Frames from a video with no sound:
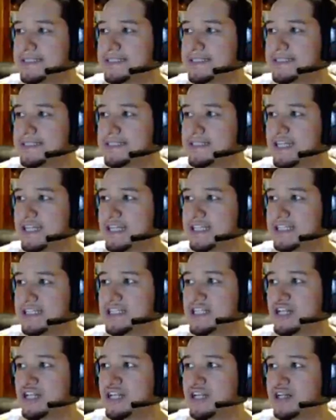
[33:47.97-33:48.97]
yes, there's
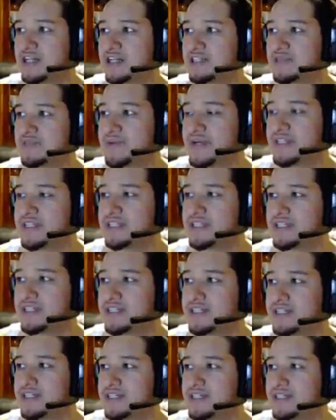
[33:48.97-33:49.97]
a lot of
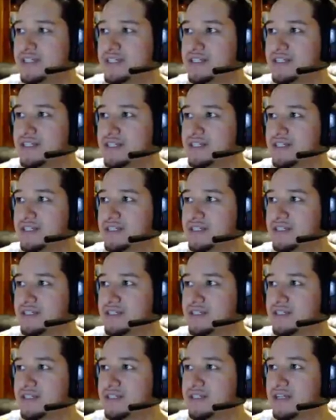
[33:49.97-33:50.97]
Caspasa,
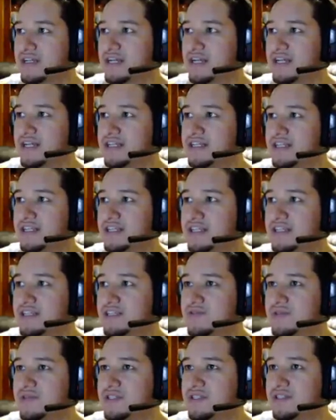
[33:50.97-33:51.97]
and I did get this
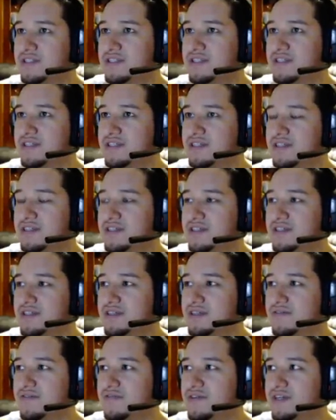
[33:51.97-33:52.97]
recently,
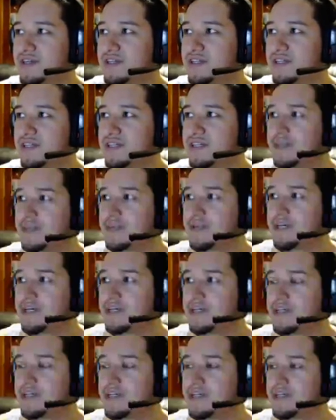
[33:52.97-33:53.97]
very lucky. But
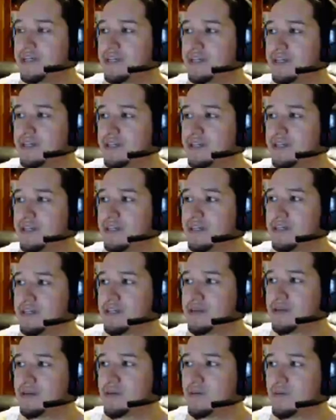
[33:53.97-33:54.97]

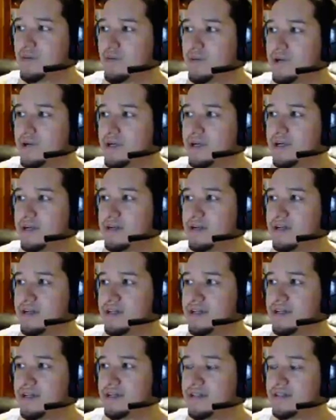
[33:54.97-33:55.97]
where
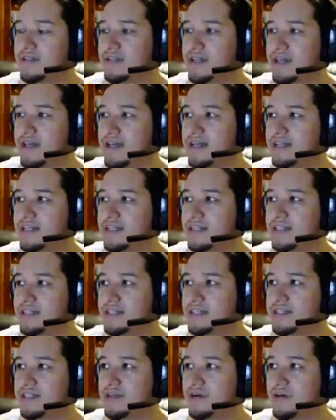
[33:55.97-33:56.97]
is that?
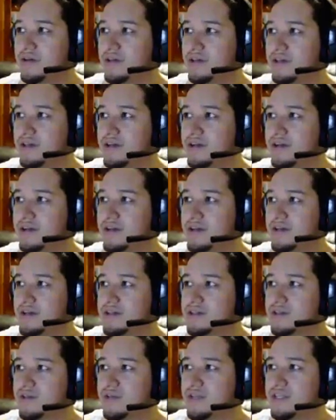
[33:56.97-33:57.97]
Oh, there they are.
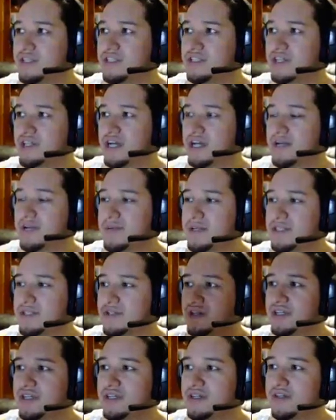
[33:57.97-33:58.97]
So these China buns
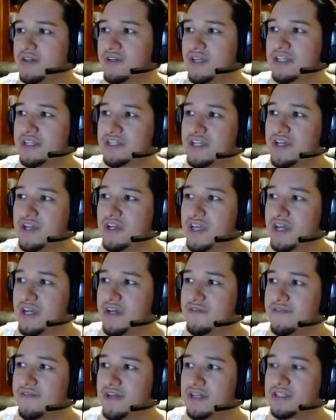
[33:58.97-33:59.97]
right here, they carry
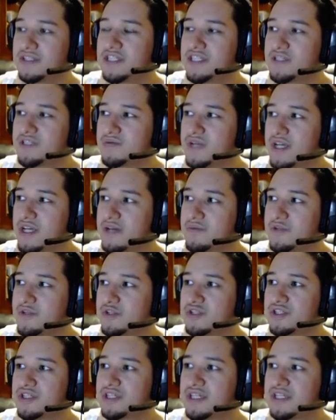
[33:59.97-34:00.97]
Fatal Testament M. You
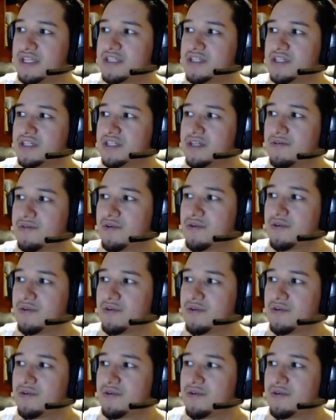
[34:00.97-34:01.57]
just get it to level